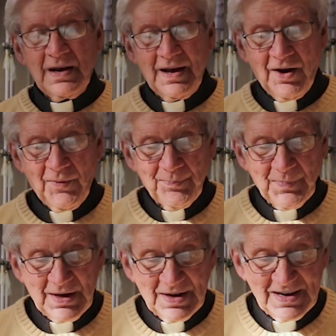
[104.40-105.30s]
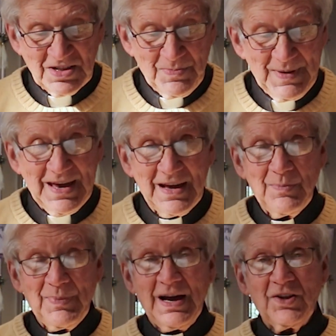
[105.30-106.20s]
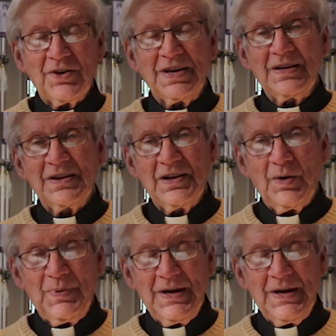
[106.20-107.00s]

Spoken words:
Now, I'd like to begin by looking a little